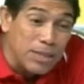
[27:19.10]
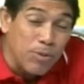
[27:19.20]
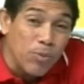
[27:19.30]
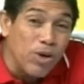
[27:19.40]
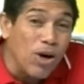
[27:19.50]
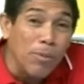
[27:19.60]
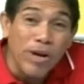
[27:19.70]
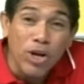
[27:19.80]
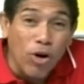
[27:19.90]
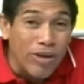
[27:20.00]
We got to
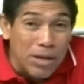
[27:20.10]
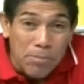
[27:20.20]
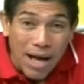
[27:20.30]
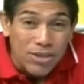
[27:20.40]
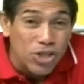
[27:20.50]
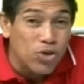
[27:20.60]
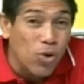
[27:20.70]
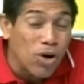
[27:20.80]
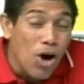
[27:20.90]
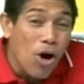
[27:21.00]
bring Lorraine back to
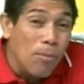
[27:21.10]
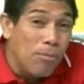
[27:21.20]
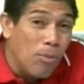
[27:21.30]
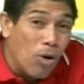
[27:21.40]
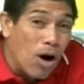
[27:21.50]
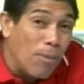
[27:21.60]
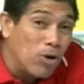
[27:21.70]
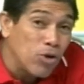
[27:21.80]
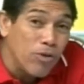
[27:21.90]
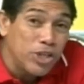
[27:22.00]
talk more
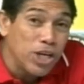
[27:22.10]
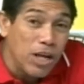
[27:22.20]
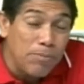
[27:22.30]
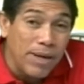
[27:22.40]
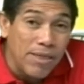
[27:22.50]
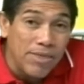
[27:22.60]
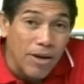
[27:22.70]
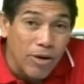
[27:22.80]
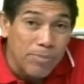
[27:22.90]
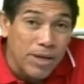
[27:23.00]
about original pain
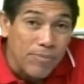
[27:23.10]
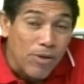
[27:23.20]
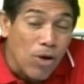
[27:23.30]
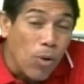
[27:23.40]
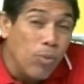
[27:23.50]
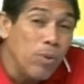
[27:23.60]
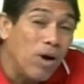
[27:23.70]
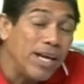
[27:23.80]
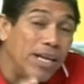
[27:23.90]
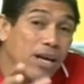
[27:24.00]
therapy. We
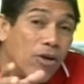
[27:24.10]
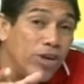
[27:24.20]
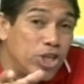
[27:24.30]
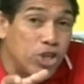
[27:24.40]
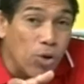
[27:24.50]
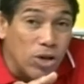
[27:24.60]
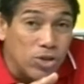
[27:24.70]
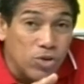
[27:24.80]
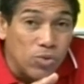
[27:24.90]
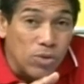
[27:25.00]
want to encourage you all,
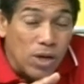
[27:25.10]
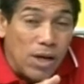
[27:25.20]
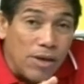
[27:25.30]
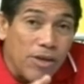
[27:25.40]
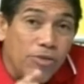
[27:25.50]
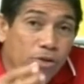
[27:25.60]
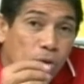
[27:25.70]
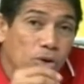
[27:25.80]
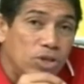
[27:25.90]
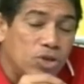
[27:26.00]
too, that
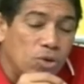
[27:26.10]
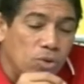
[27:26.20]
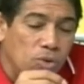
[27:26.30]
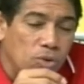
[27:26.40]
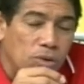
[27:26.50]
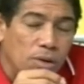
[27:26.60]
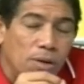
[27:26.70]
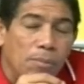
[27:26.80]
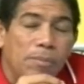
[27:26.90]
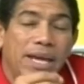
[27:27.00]
those who
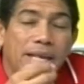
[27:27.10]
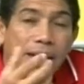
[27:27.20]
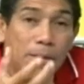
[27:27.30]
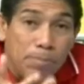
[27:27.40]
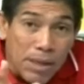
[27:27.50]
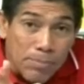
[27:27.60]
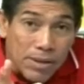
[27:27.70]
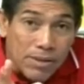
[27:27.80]
may need people,